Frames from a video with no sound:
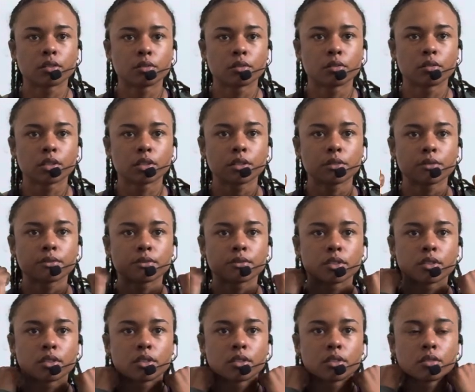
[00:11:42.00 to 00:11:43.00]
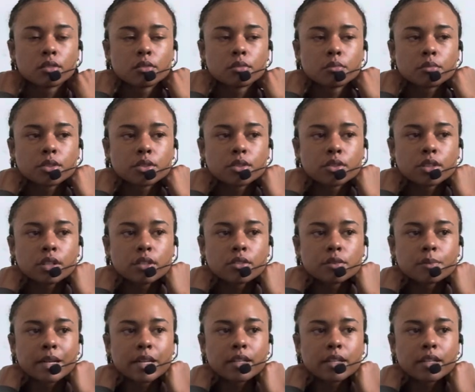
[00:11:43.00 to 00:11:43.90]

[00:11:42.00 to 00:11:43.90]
Lift, put your knuckles back